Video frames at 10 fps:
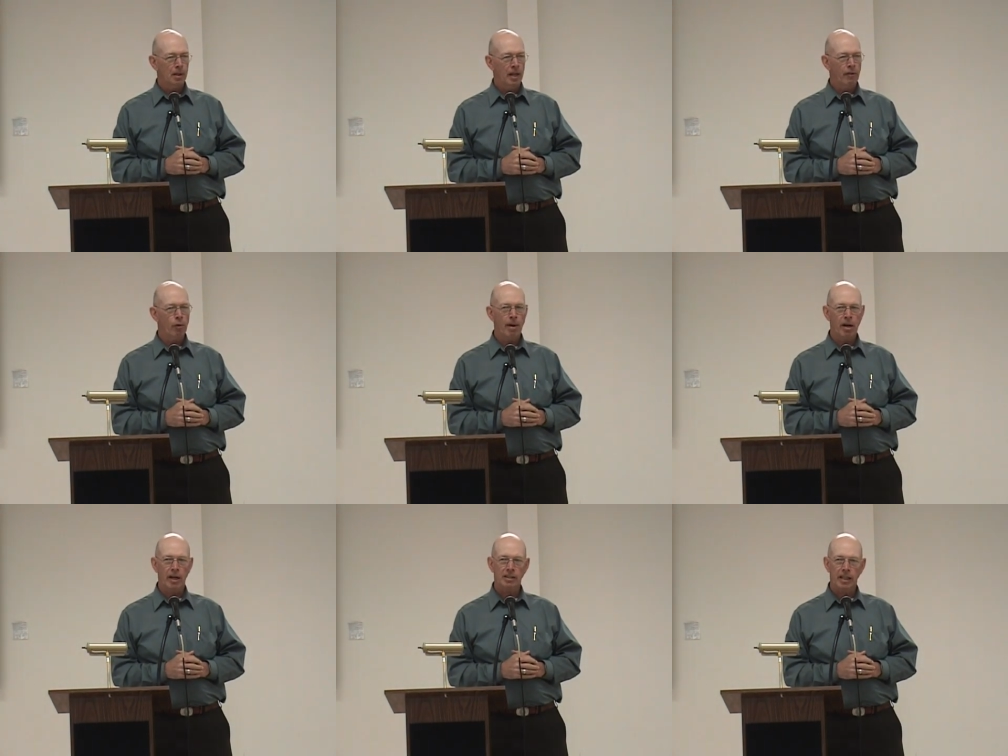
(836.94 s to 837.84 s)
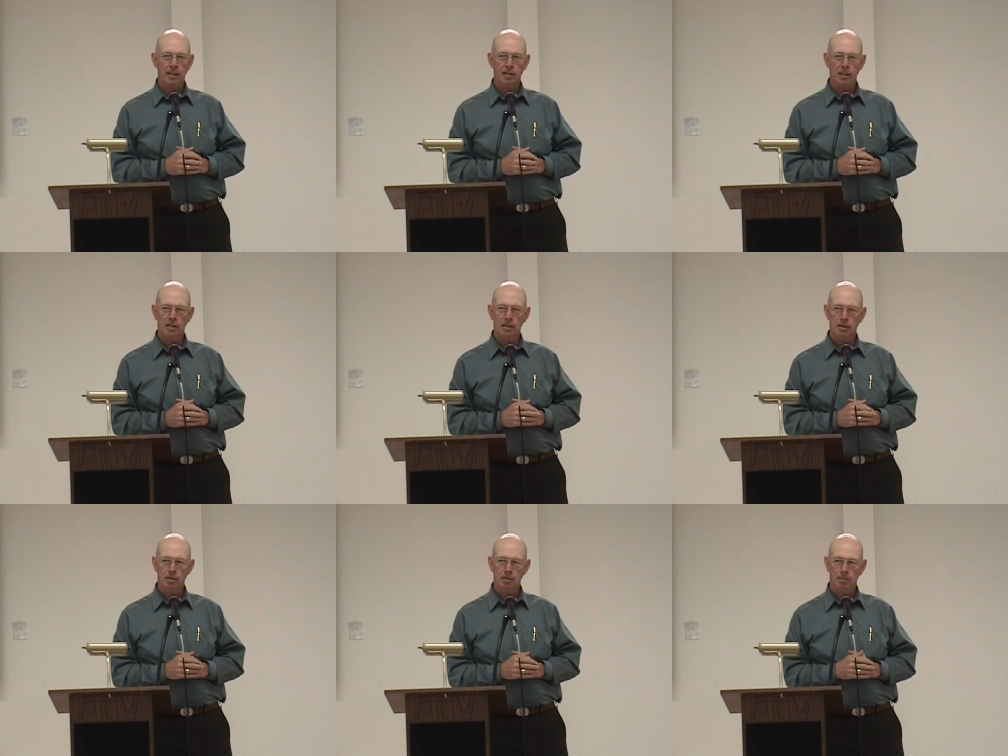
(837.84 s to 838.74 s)
Every barracks had to send
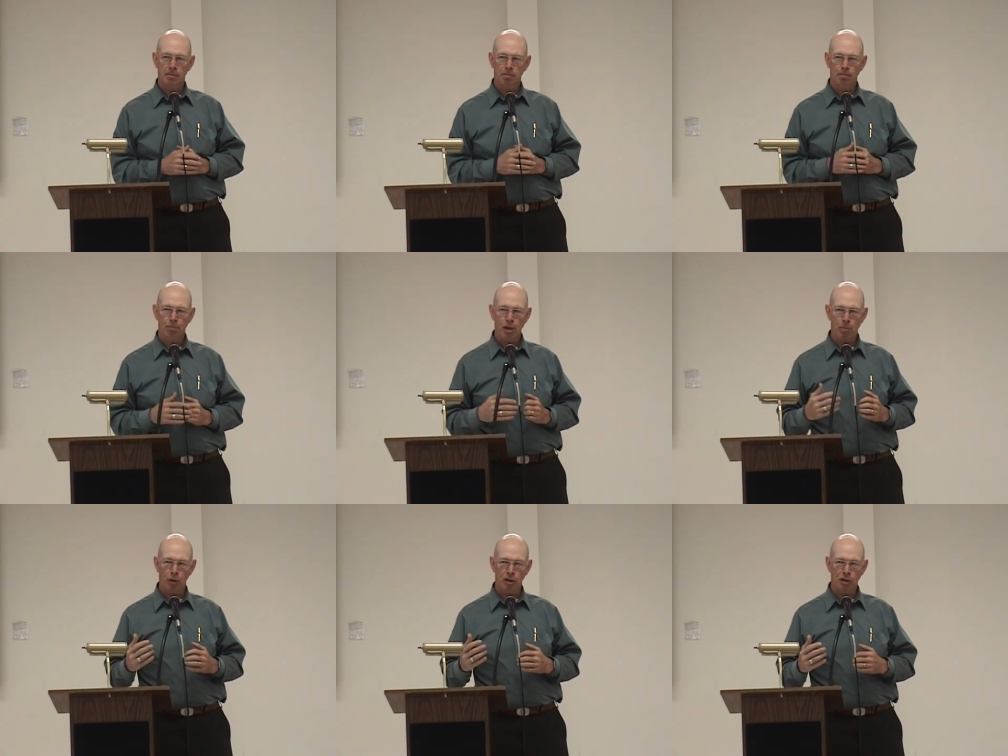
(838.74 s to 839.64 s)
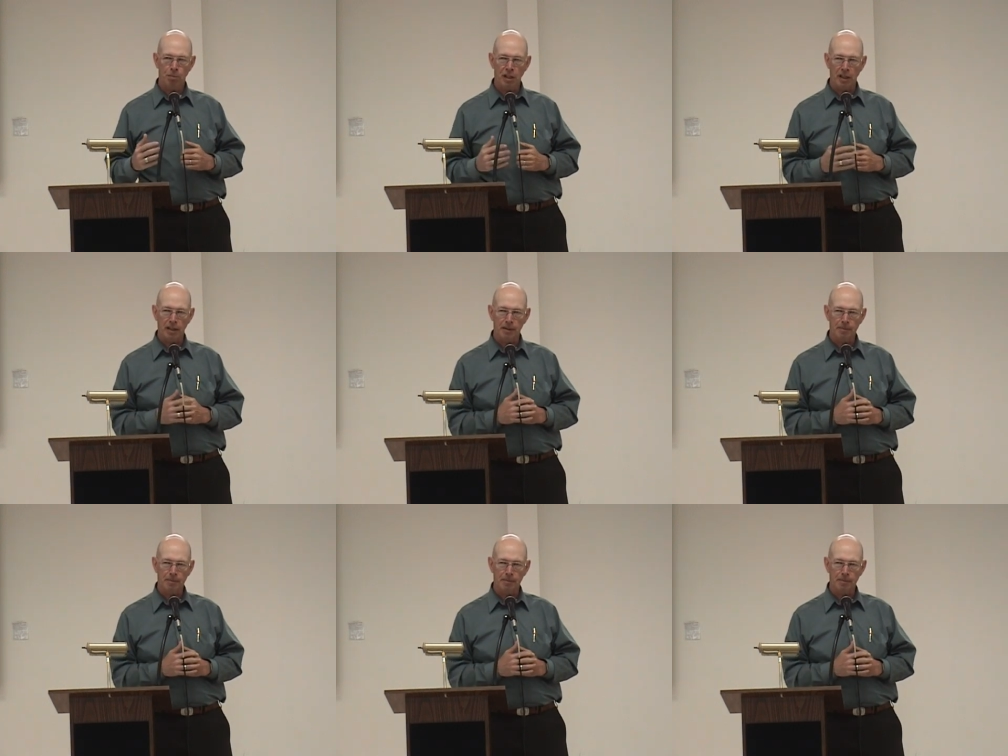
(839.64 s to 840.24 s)
people to this meeting.